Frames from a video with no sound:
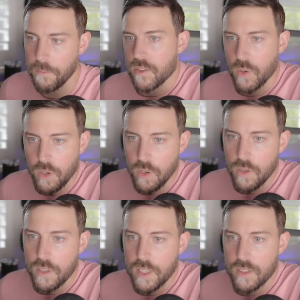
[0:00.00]
So
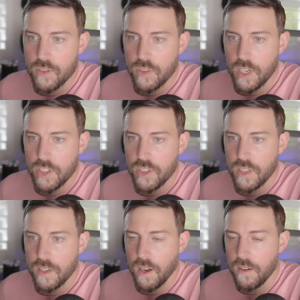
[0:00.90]
early
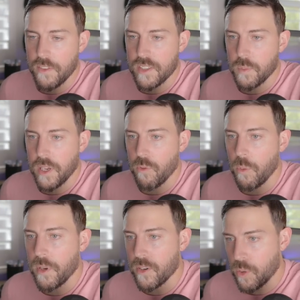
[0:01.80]
construction of this plant
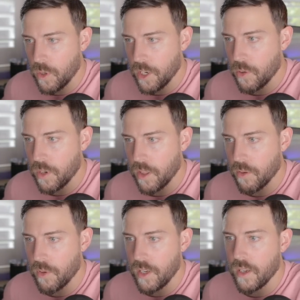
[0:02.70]
will be in
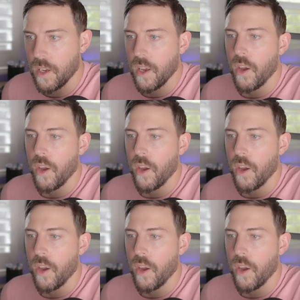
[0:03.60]
2023